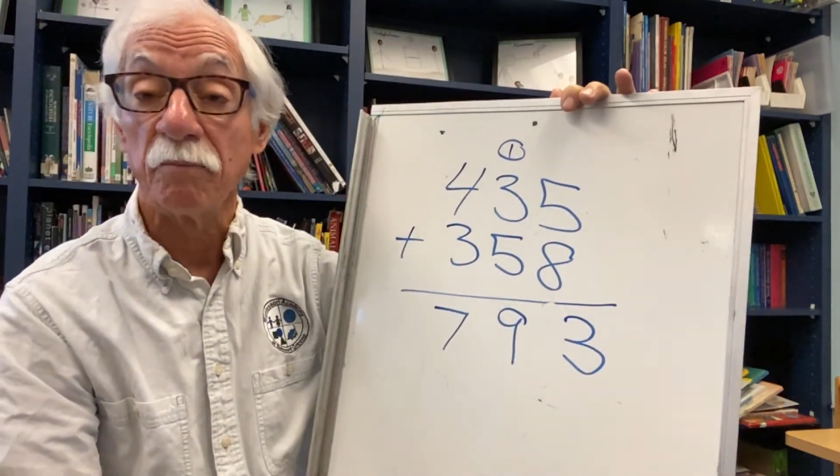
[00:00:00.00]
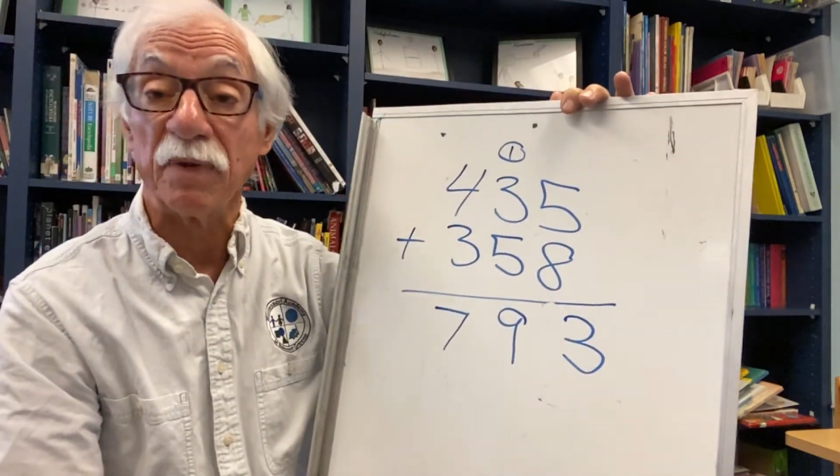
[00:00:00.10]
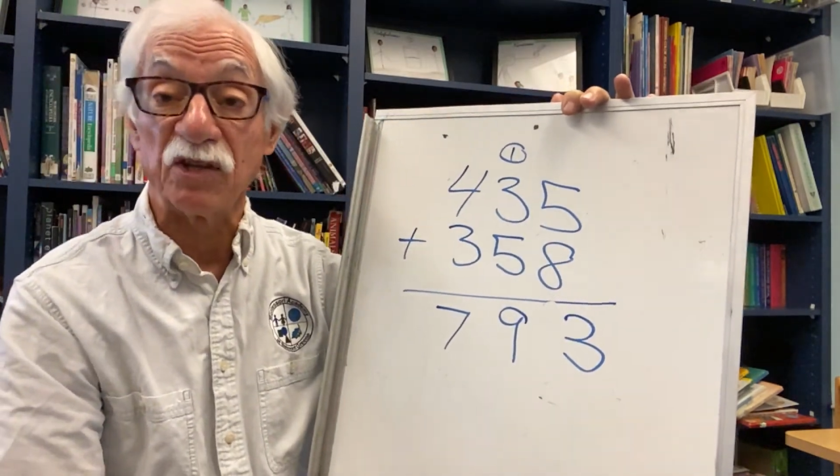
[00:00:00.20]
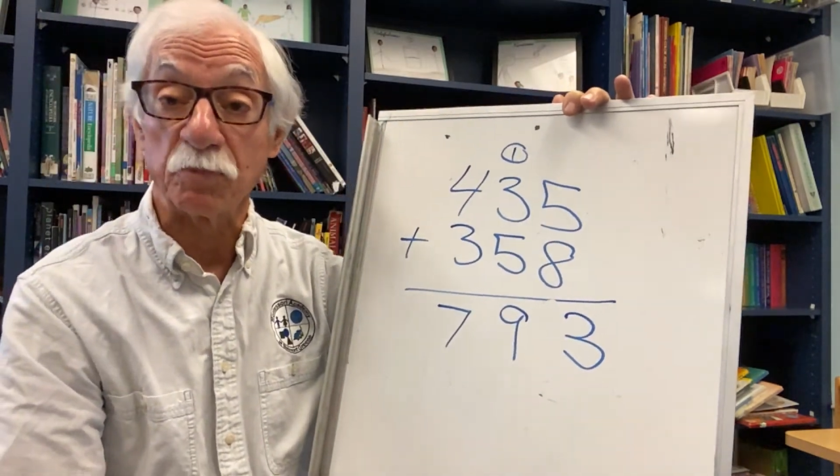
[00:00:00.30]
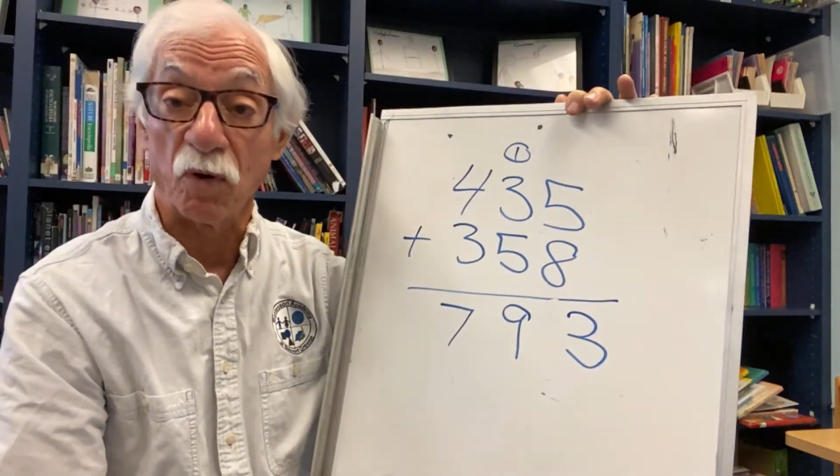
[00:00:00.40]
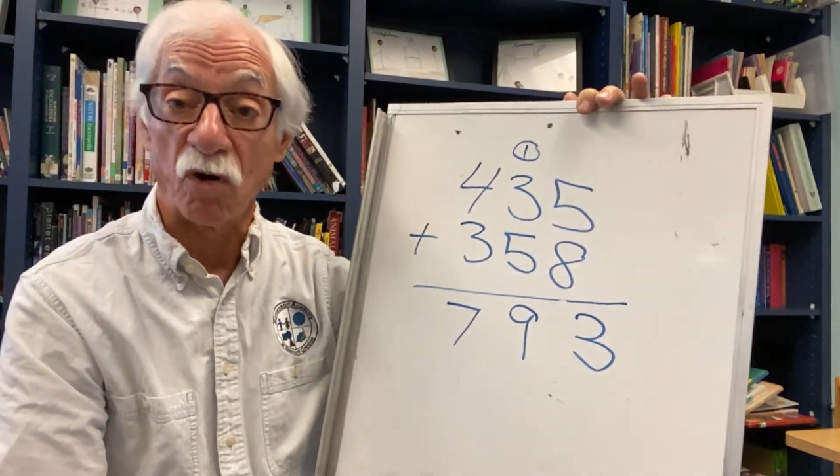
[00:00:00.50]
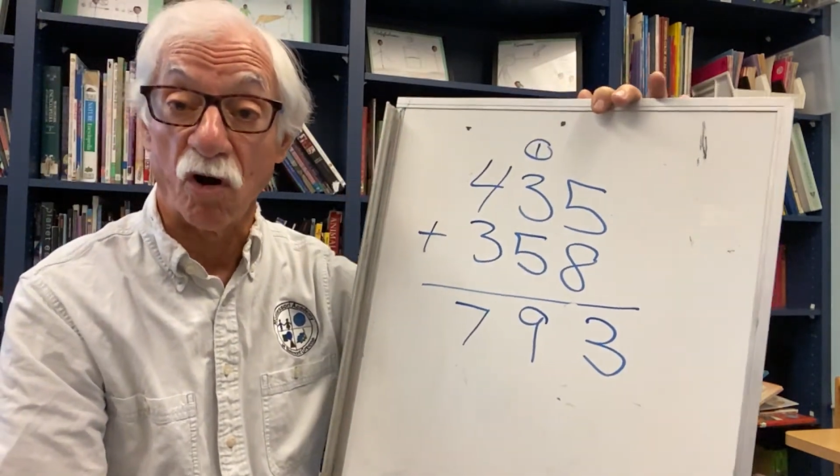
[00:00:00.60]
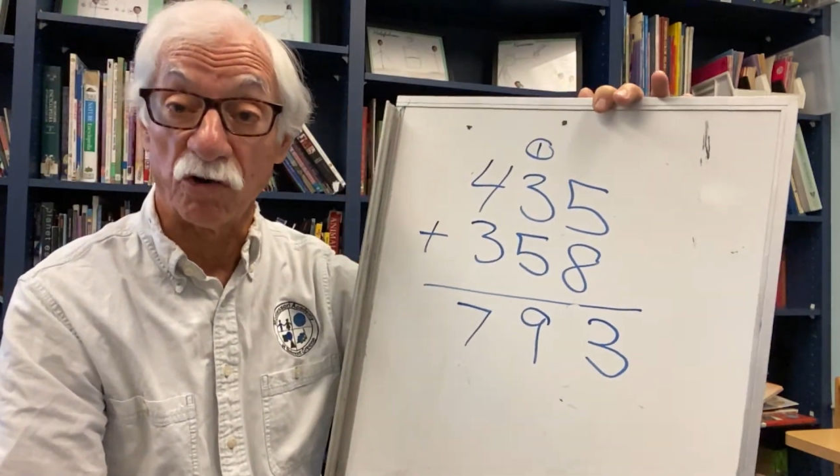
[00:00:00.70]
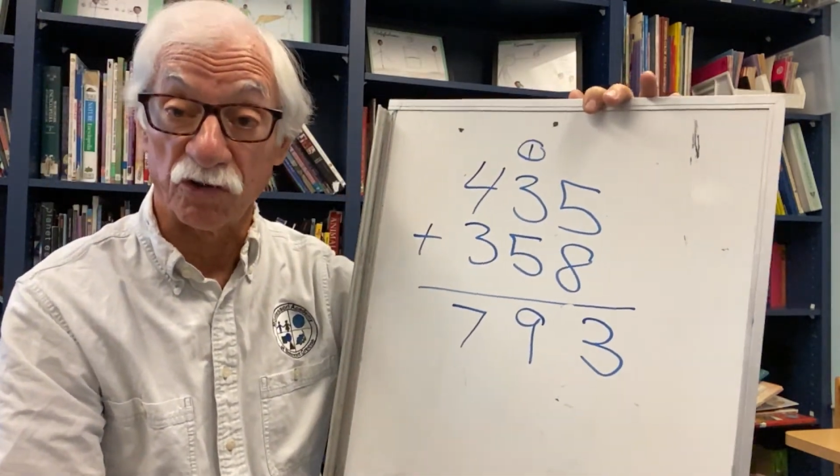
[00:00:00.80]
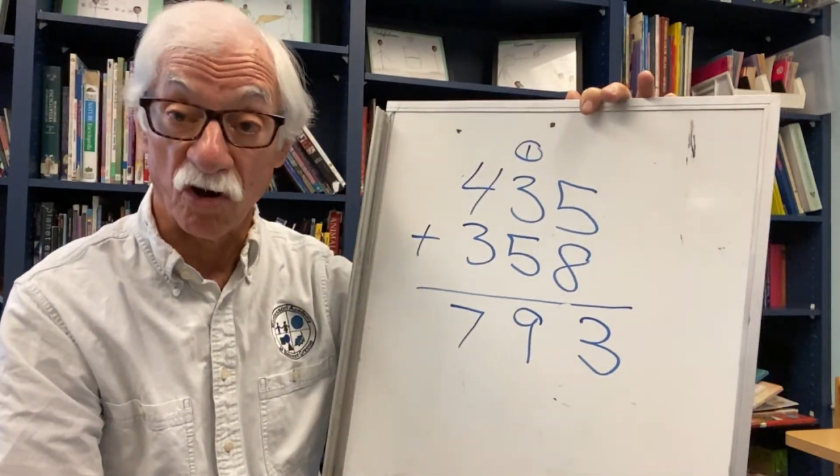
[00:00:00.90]
baseball
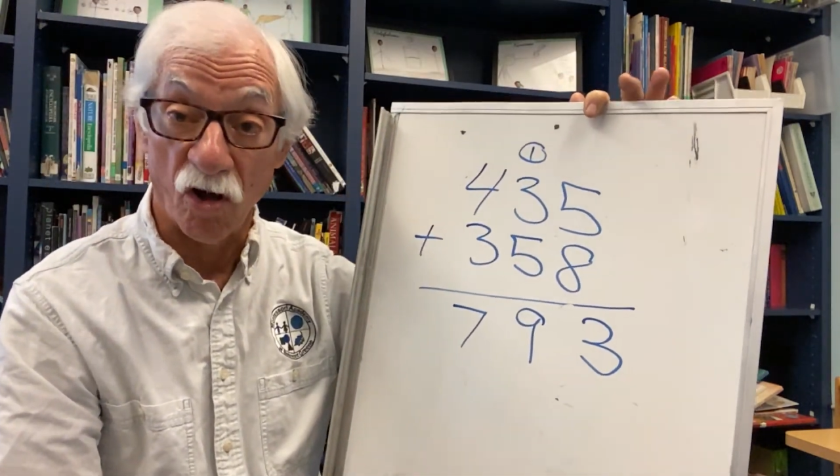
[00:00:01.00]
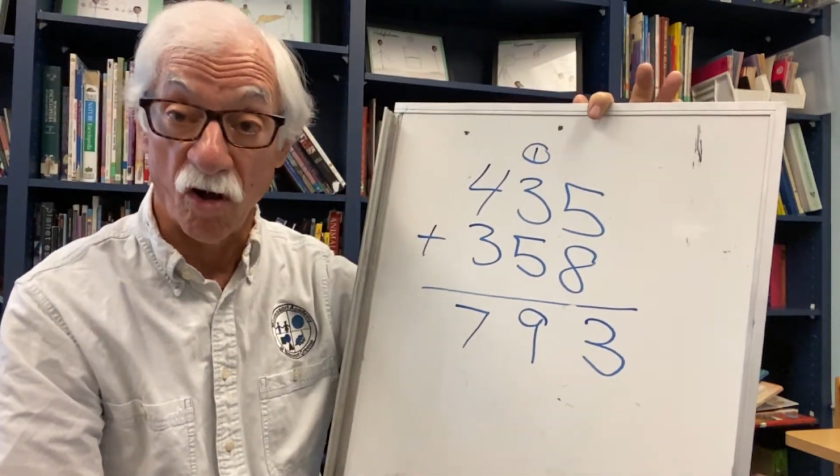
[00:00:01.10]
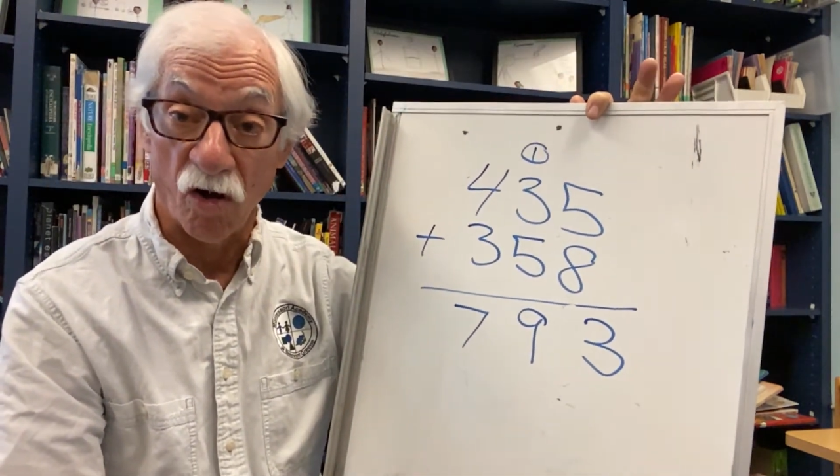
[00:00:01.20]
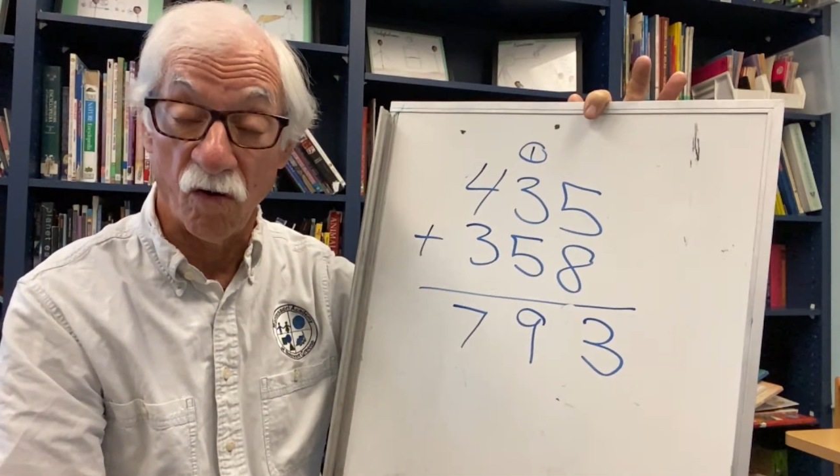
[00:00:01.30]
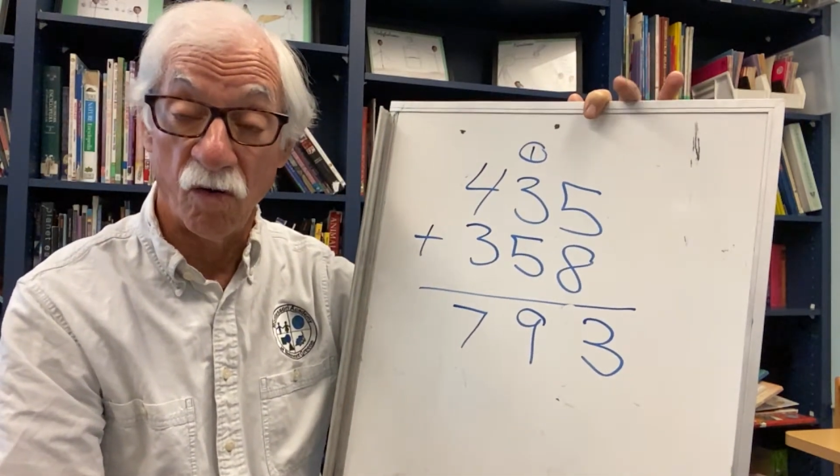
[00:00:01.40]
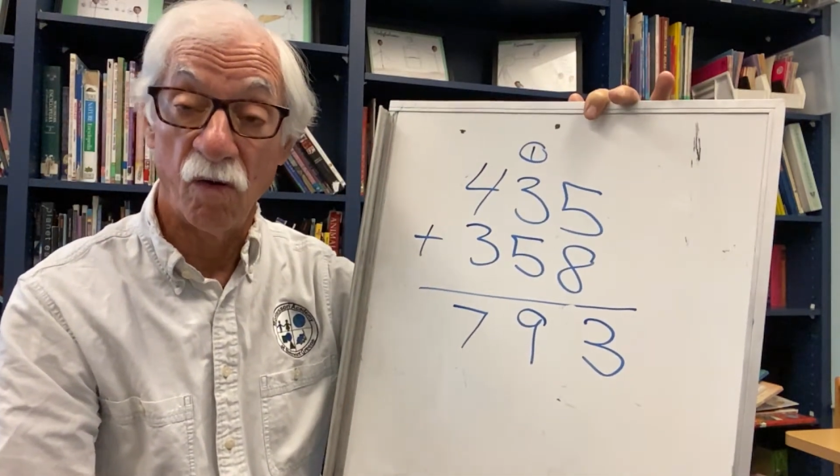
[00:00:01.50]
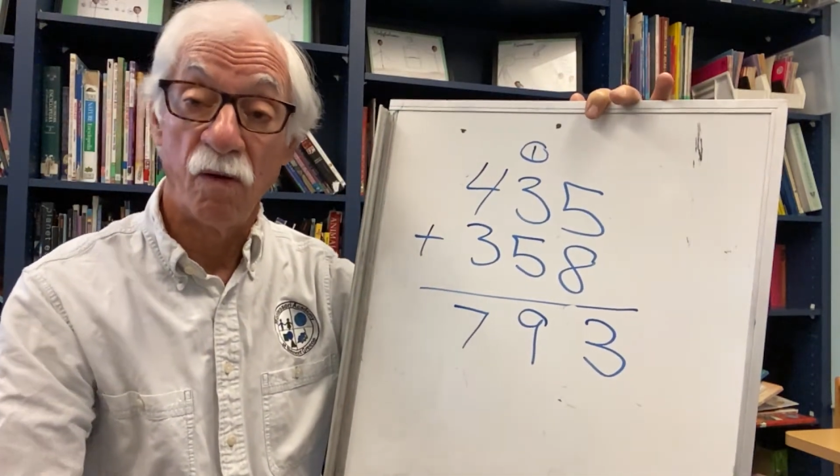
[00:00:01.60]
cards in all.